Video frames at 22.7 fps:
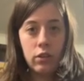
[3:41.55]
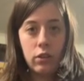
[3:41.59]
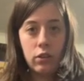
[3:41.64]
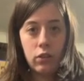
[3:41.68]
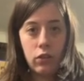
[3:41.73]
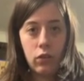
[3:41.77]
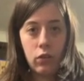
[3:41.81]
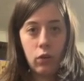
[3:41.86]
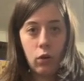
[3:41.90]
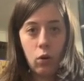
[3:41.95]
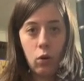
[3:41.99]

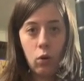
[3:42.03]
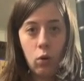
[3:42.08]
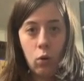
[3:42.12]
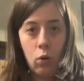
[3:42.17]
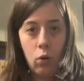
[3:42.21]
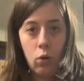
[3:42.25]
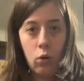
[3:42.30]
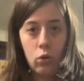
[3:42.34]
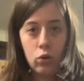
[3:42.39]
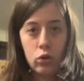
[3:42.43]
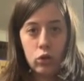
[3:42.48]
The
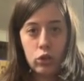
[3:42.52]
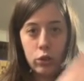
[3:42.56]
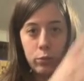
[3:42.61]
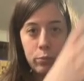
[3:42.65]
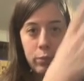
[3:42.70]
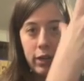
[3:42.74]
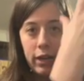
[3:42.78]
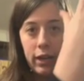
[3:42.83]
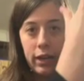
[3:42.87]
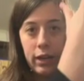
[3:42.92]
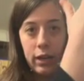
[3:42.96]
hole should
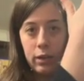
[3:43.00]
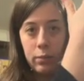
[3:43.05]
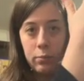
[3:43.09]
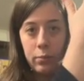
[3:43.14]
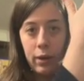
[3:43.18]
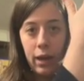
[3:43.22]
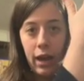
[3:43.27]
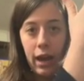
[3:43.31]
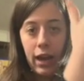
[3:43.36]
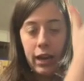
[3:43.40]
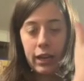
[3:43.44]
be in
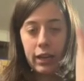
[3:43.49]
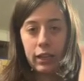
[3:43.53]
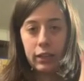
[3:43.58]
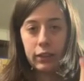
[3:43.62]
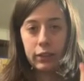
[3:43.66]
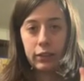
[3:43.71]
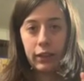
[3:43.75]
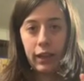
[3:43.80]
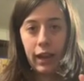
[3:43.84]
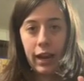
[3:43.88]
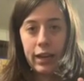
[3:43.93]
back,
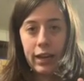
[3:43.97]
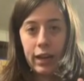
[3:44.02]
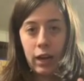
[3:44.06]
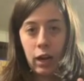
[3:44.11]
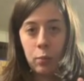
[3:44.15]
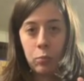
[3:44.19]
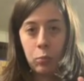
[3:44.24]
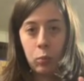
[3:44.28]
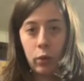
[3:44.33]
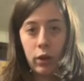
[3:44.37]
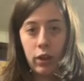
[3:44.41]
lining
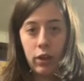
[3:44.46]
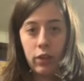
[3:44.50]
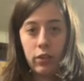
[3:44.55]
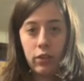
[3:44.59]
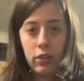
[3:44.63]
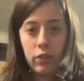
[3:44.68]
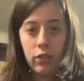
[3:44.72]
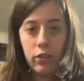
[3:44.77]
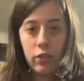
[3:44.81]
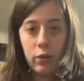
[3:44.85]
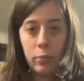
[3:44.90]
up
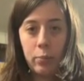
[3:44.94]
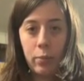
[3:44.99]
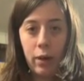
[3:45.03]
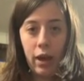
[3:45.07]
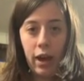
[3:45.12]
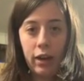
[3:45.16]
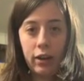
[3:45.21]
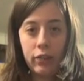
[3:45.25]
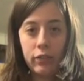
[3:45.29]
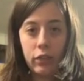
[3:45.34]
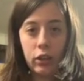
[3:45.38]
with the
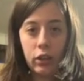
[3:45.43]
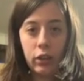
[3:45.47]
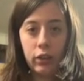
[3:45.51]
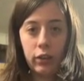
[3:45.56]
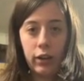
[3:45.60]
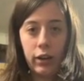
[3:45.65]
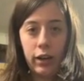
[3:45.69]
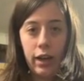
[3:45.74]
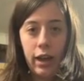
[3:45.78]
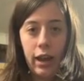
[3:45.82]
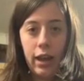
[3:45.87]
back of the
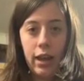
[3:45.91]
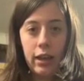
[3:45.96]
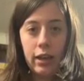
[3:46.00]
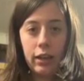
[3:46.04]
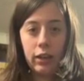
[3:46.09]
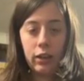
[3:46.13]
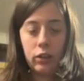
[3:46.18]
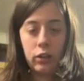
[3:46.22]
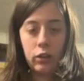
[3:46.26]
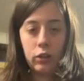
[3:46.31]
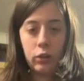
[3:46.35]
clarinet,
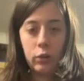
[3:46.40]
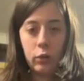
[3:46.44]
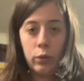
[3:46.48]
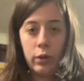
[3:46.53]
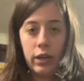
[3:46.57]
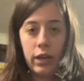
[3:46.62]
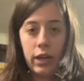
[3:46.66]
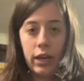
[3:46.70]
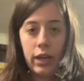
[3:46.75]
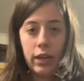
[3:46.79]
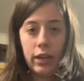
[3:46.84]

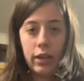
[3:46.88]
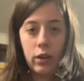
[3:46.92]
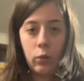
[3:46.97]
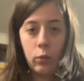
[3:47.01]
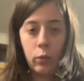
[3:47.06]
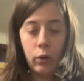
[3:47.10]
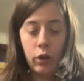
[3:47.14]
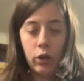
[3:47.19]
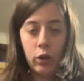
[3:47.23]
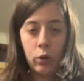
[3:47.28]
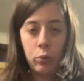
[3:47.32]
including
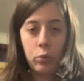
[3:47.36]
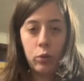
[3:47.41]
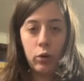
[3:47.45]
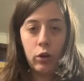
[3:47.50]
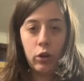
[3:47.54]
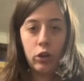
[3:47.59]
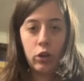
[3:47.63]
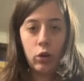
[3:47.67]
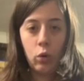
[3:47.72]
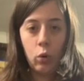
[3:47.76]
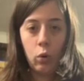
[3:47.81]
where you
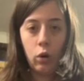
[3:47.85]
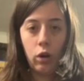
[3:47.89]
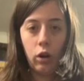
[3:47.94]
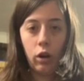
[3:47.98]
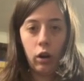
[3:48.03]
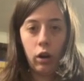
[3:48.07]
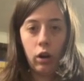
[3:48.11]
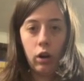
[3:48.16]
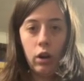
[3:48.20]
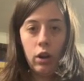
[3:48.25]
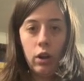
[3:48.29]
put
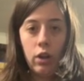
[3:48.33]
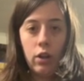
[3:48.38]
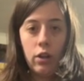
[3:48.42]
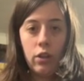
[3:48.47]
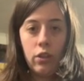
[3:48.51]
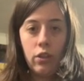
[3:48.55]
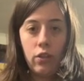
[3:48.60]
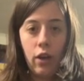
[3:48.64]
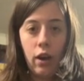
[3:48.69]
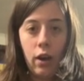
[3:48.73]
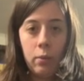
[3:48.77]
your
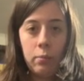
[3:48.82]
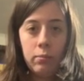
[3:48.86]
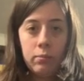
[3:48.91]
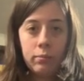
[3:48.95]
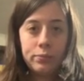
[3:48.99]
thumb.